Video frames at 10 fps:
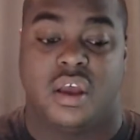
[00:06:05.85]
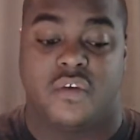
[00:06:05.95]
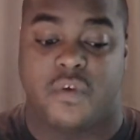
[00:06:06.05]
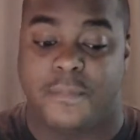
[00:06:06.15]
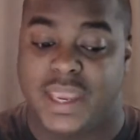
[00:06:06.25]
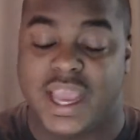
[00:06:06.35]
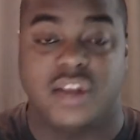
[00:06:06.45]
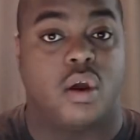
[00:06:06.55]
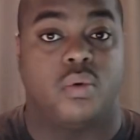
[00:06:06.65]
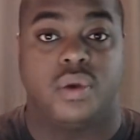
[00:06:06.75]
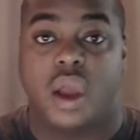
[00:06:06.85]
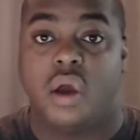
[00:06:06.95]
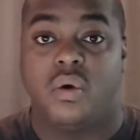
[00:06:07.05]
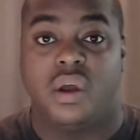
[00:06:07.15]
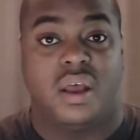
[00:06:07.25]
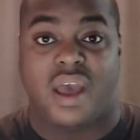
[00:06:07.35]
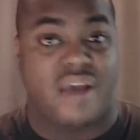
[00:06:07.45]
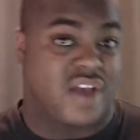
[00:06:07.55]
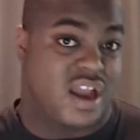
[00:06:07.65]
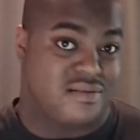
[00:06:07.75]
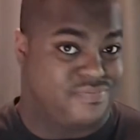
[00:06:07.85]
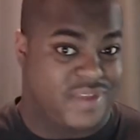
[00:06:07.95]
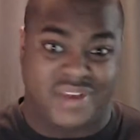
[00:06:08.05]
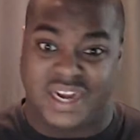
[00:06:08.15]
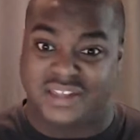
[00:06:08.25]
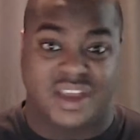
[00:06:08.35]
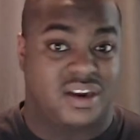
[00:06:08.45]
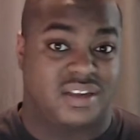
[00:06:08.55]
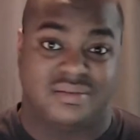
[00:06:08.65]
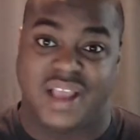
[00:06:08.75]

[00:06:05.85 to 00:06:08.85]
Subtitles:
For me, I don't know. I've got a ton of